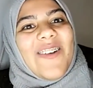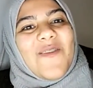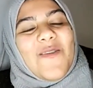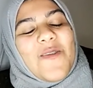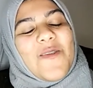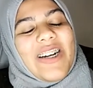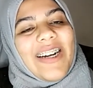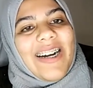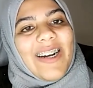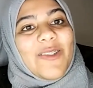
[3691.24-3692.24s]

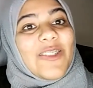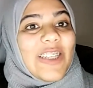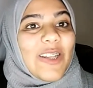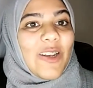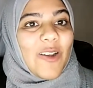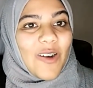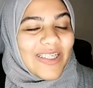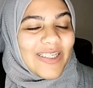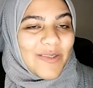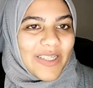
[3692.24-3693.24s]
hosting
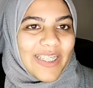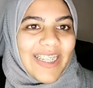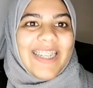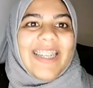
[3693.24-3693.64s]
last week.